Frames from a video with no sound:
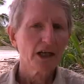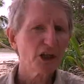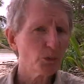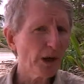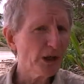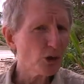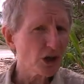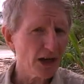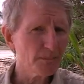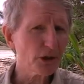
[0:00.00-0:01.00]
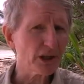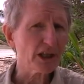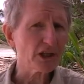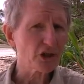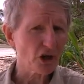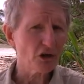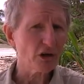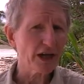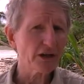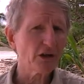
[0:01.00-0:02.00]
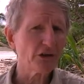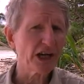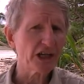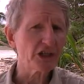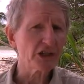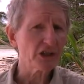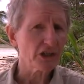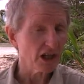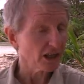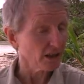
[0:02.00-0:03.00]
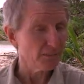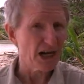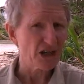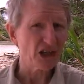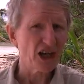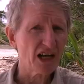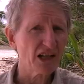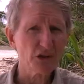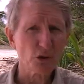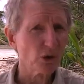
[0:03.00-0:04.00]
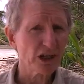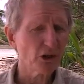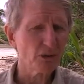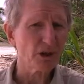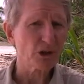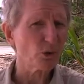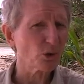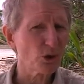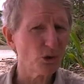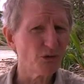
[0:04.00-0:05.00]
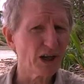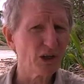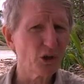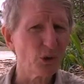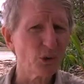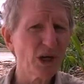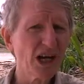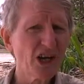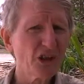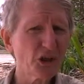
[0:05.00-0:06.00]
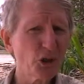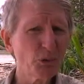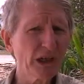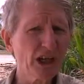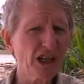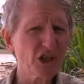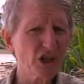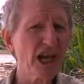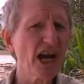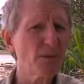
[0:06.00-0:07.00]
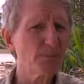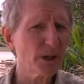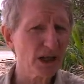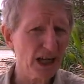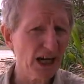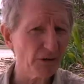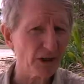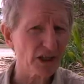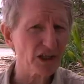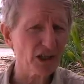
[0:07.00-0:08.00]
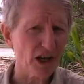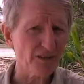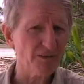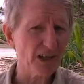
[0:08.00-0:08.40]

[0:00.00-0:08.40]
It's when you come to these coral atoll nations like the Marshall Islands or Kiribati or Tuvalu that you realise just how precarious life